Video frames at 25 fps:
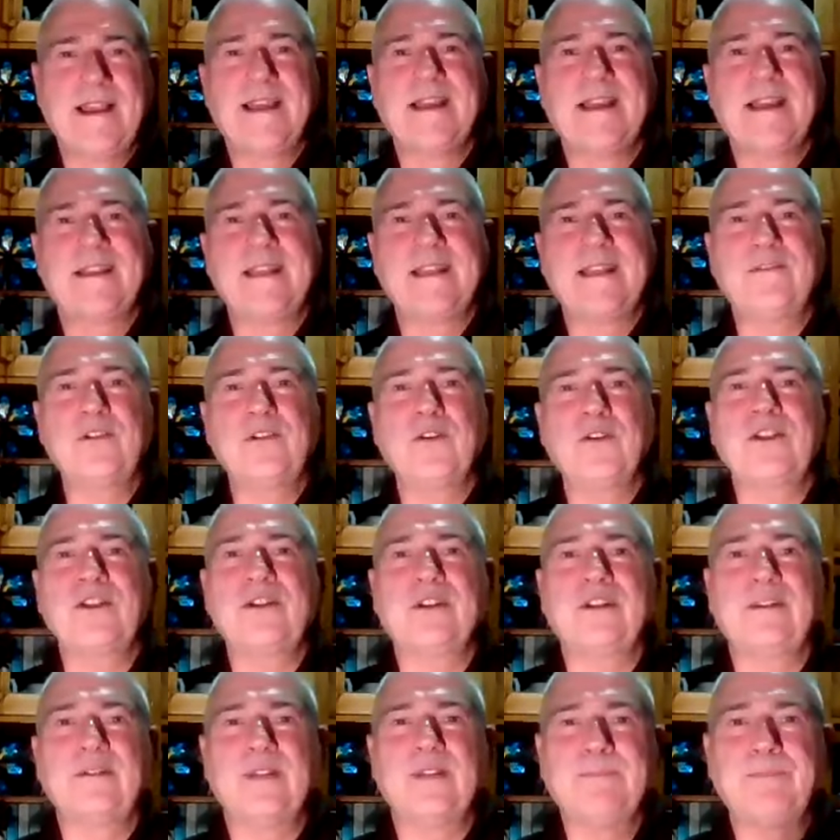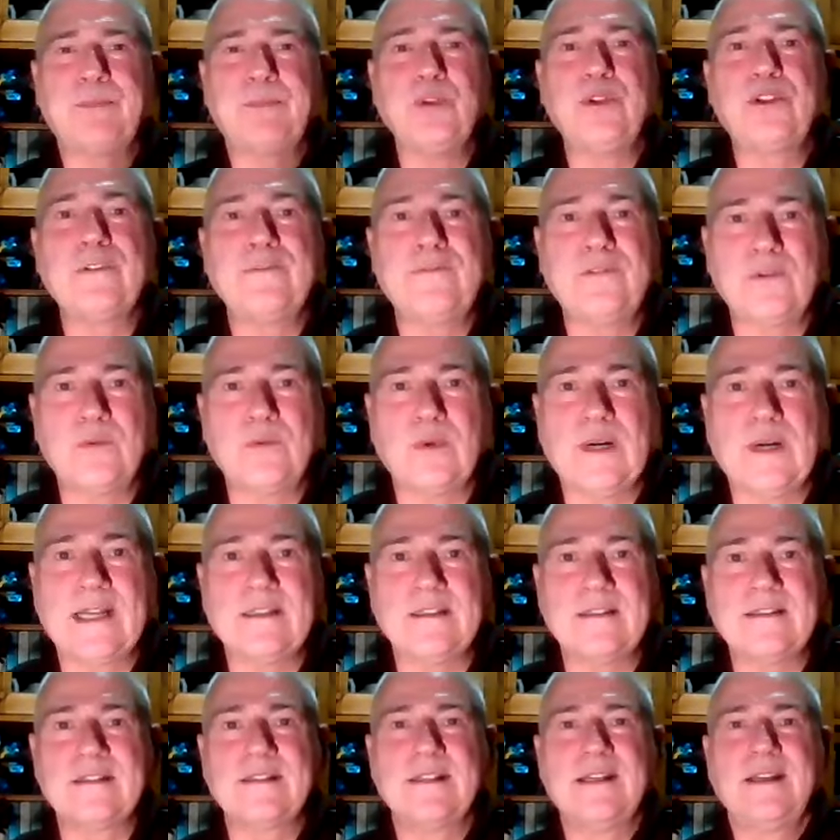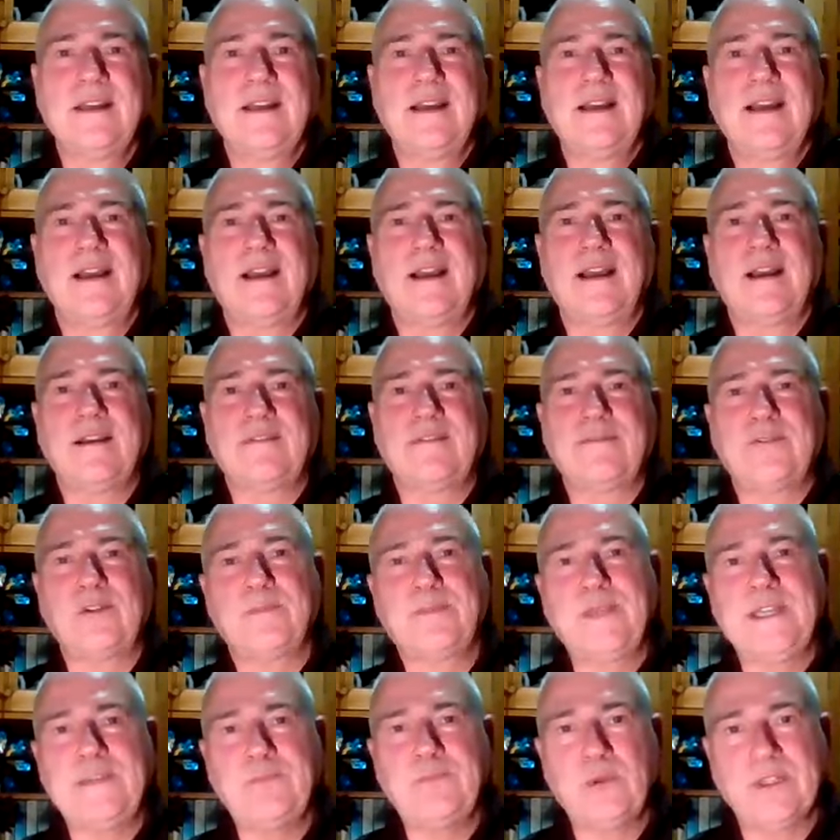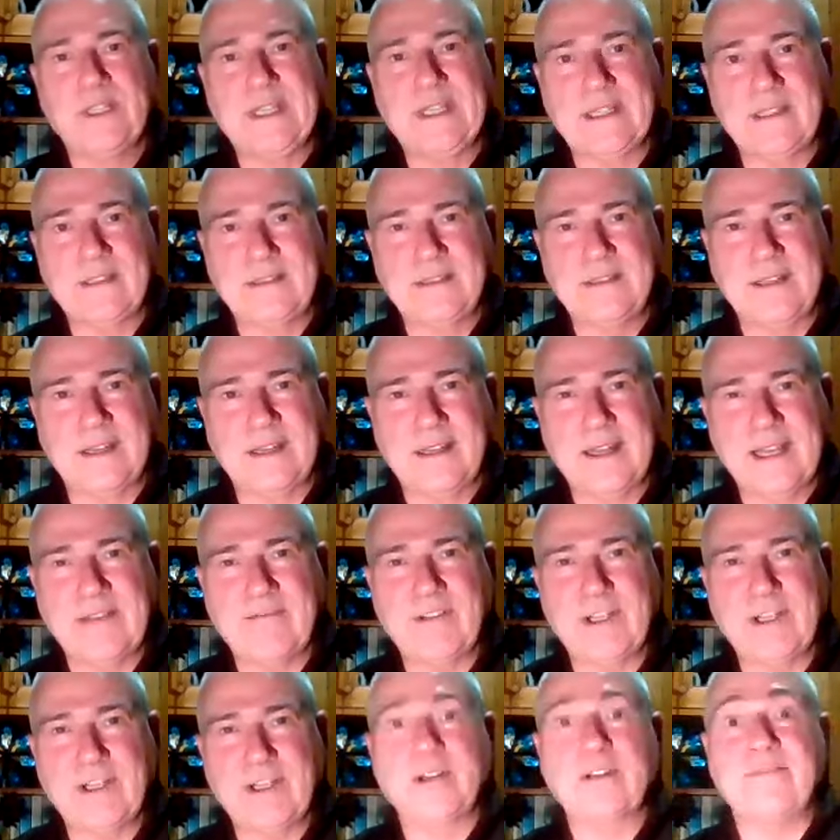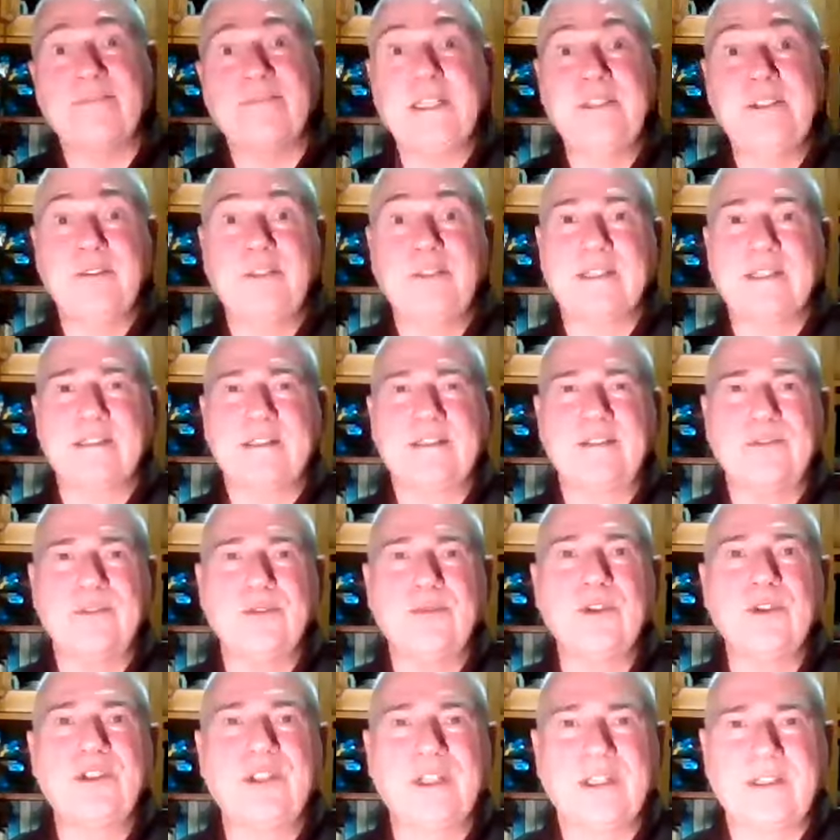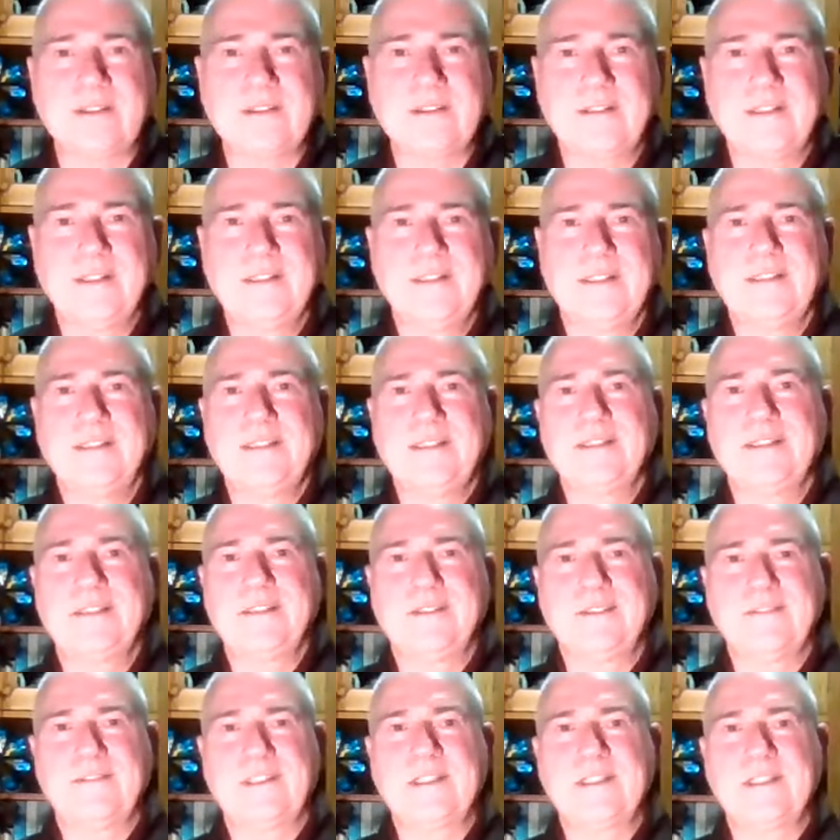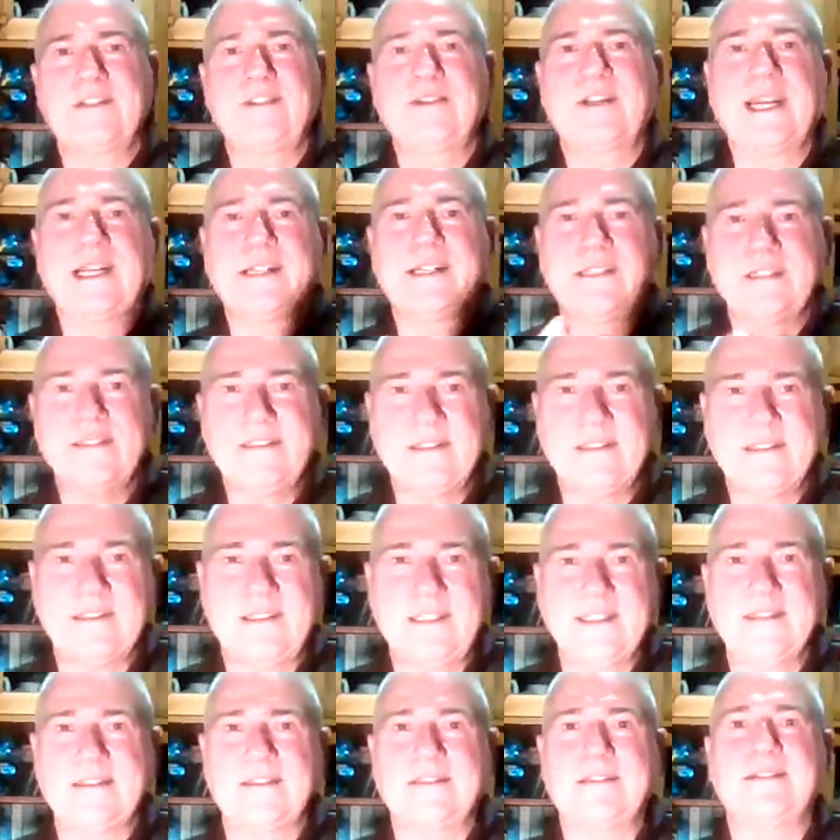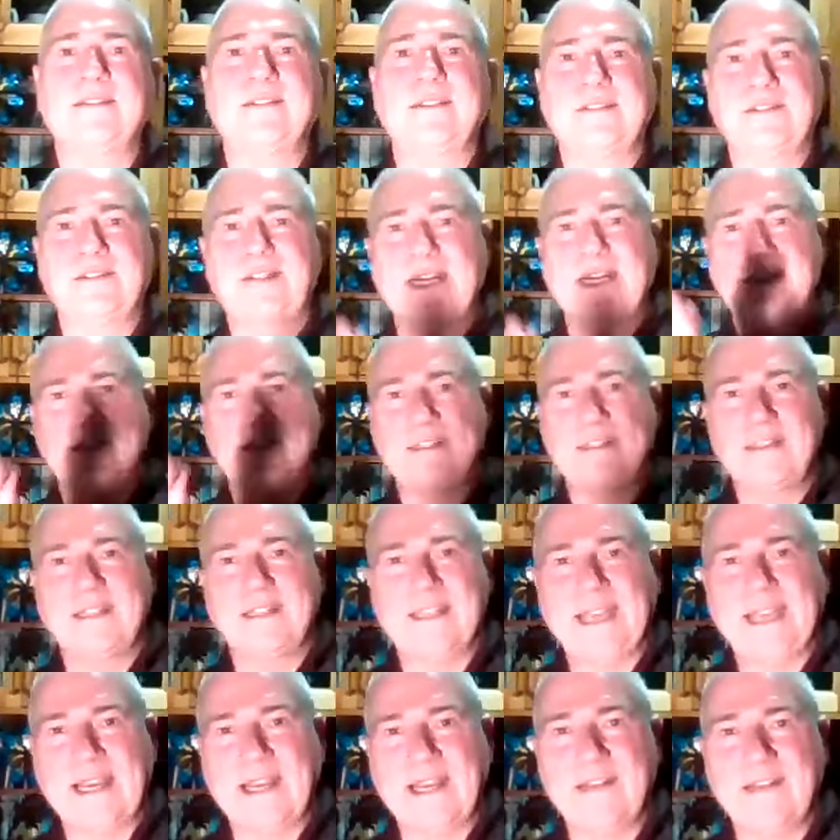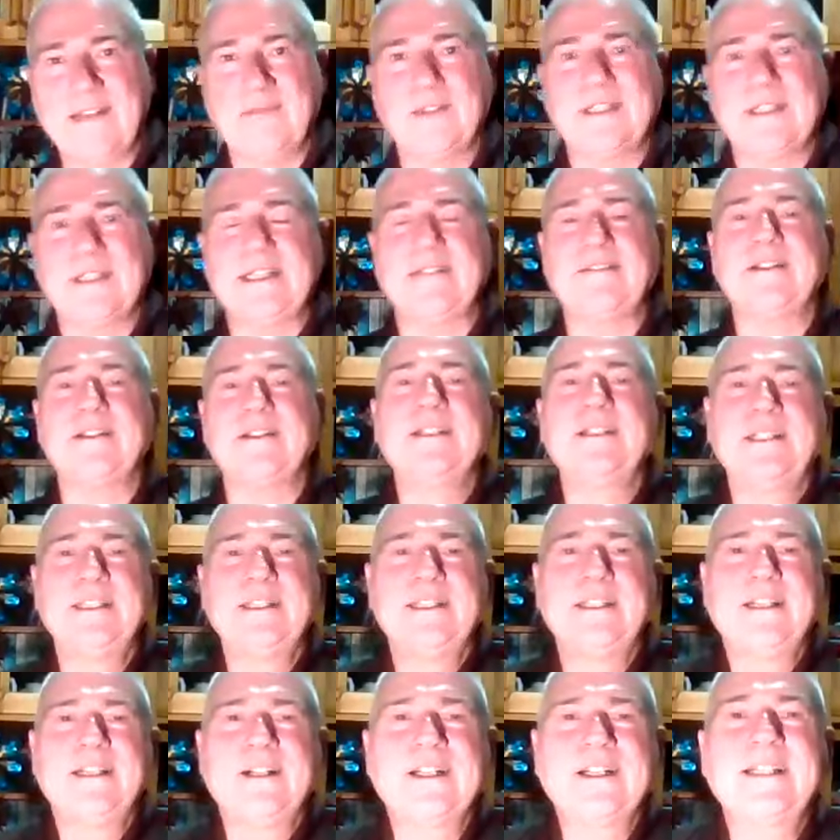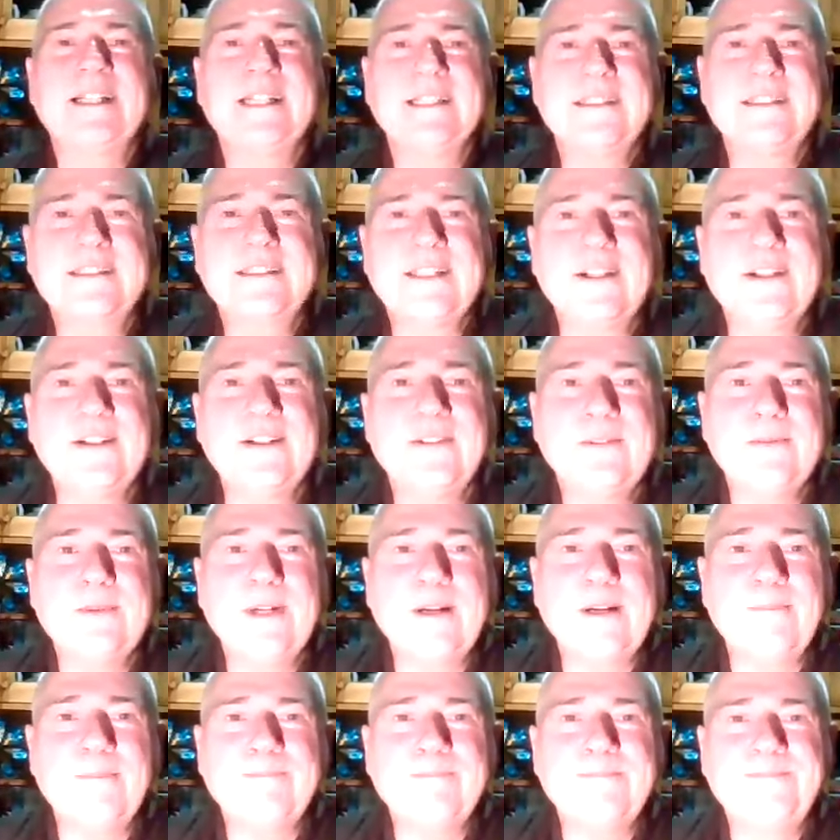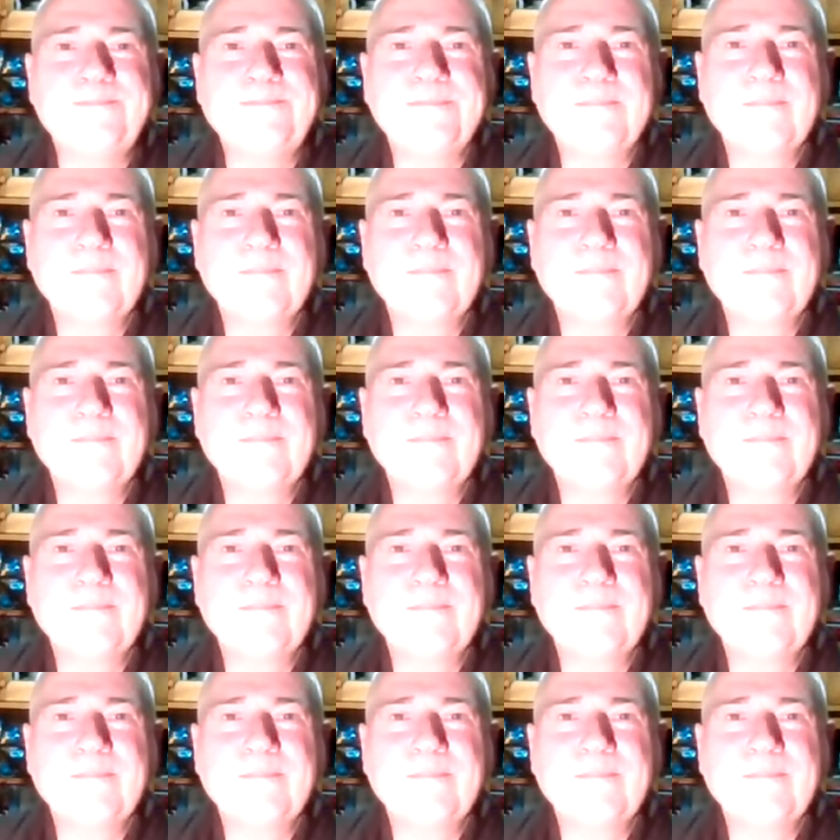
And then, of course, the beautiful ones are for people that have a lot of ignorance, delusion, you know, very attracted to this and attracted to that and whatever. Okay, so